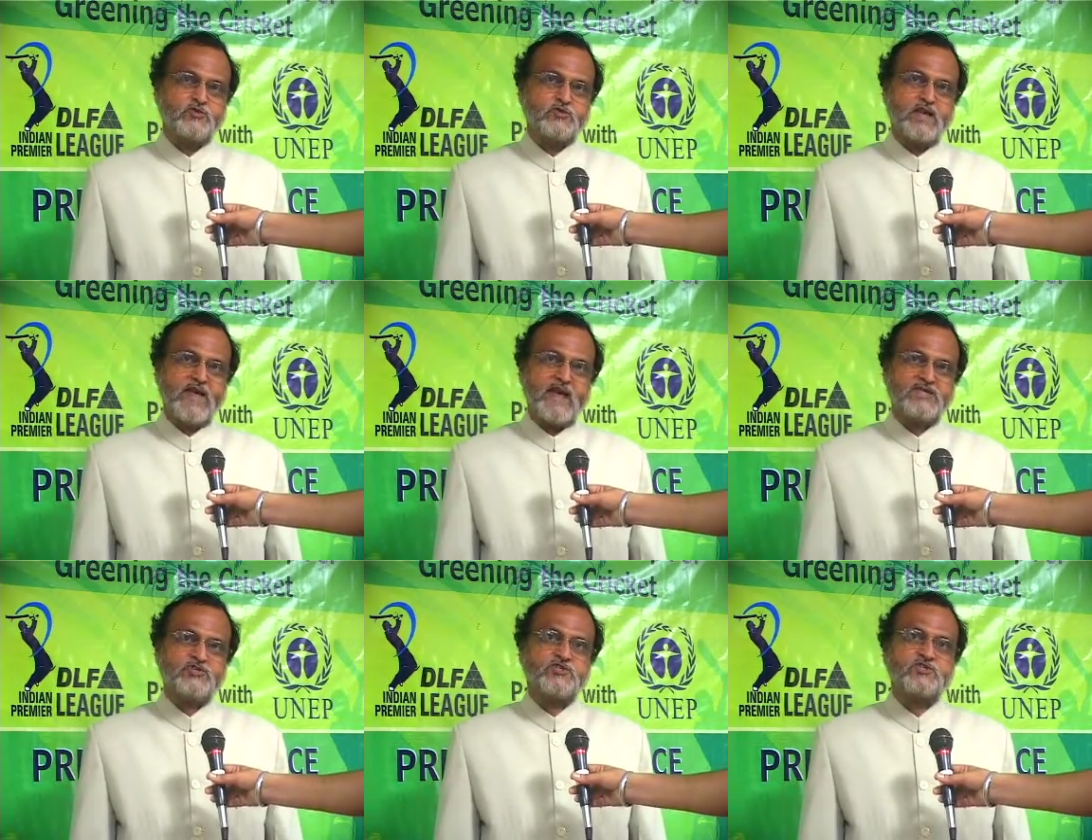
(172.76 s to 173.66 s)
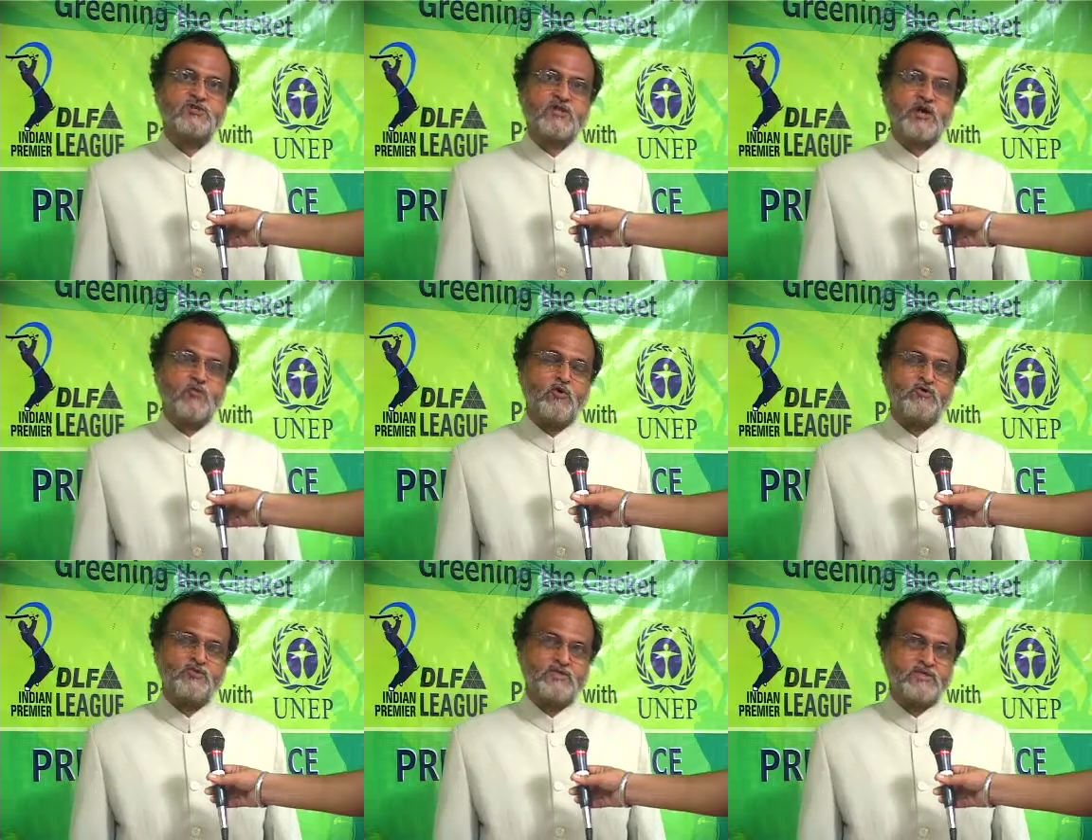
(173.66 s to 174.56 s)
to catch the
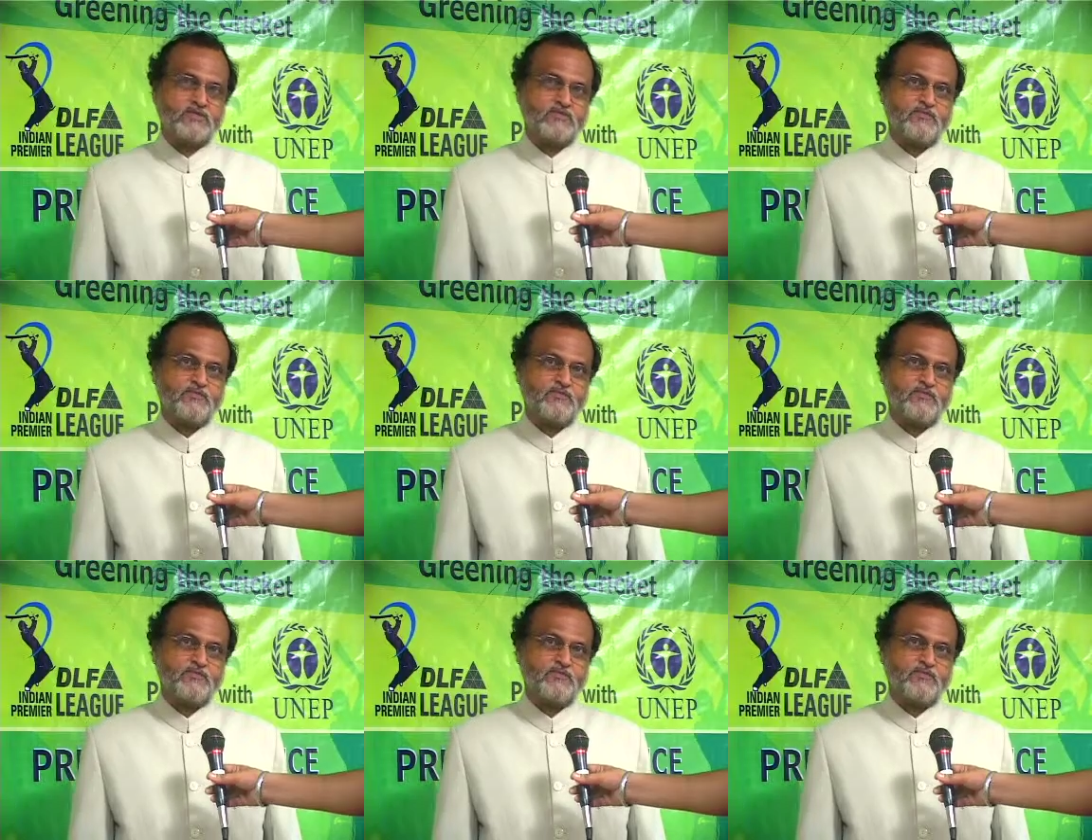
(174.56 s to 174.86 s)
opportunity.